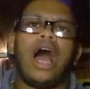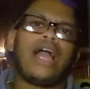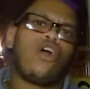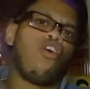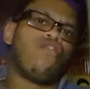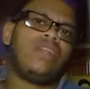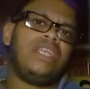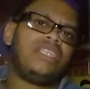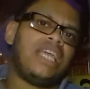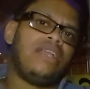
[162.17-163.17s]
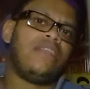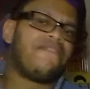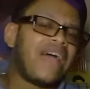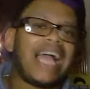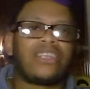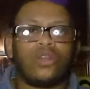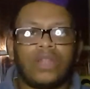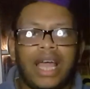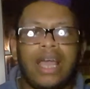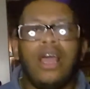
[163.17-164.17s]
I can't really say the facts on
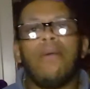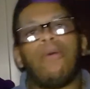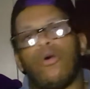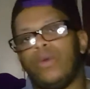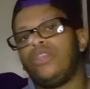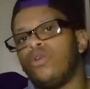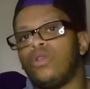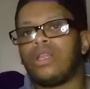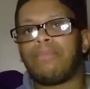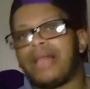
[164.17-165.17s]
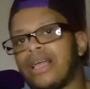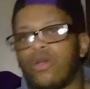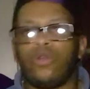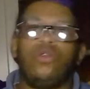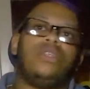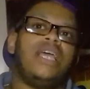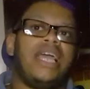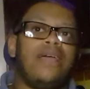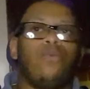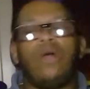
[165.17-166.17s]
that. But we do know that Black Goku's
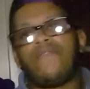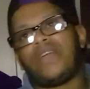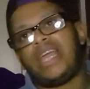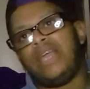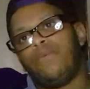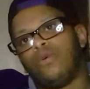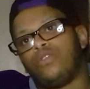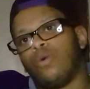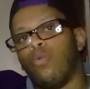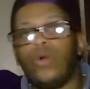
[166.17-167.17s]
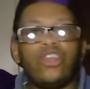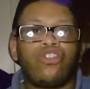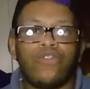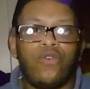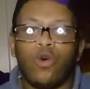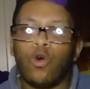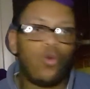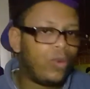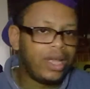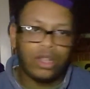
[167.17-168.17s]
here. Whether he was wished for,
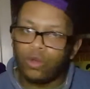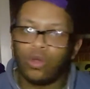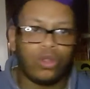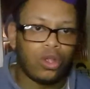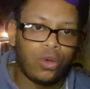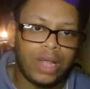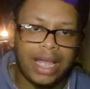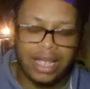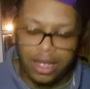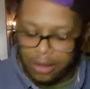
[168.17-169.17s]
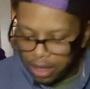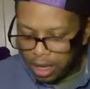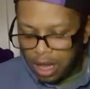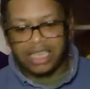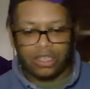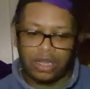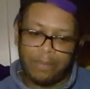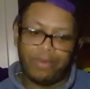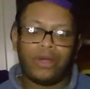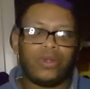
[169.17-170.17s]
we do not know that yet. Yeah, so
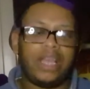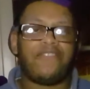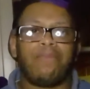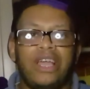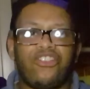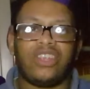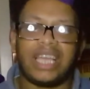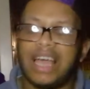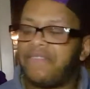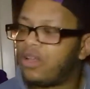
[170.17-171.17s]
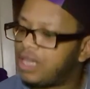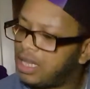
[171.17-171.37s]
they bring all the information together.